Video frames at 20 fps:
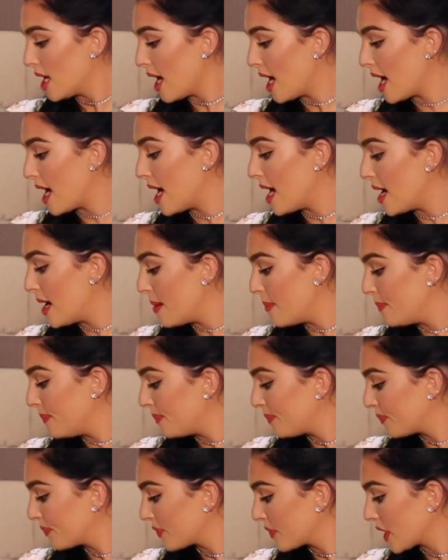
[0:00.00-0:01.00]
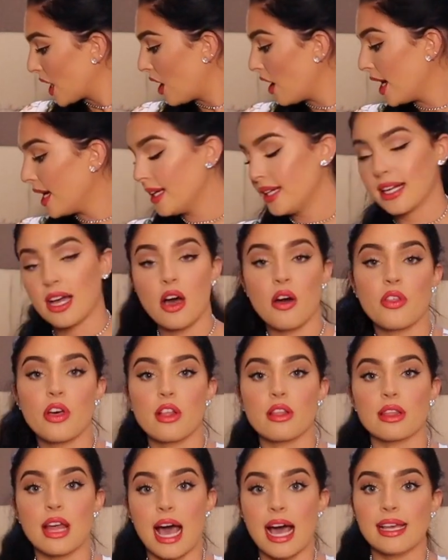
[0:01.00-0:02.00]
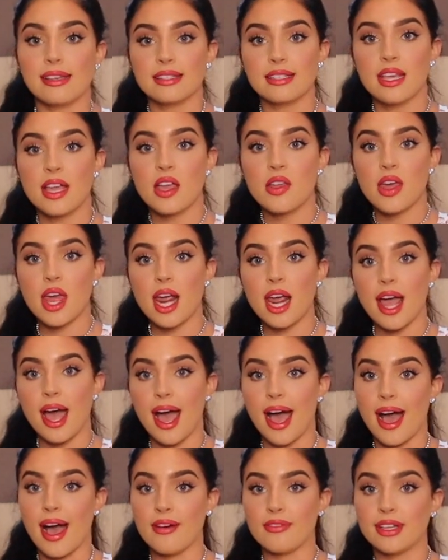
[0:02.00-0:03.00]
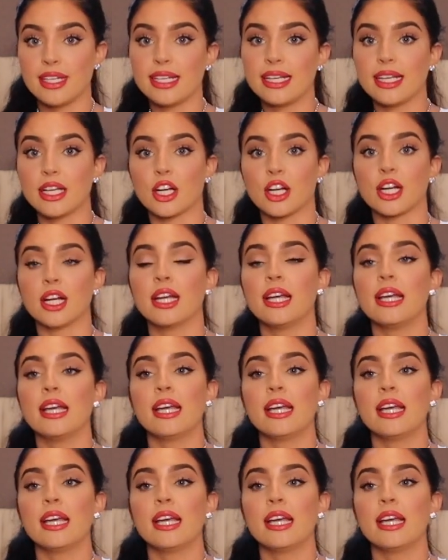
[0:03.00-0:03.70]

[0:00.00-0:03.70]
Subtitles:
Alright, now the last thing that I have in here,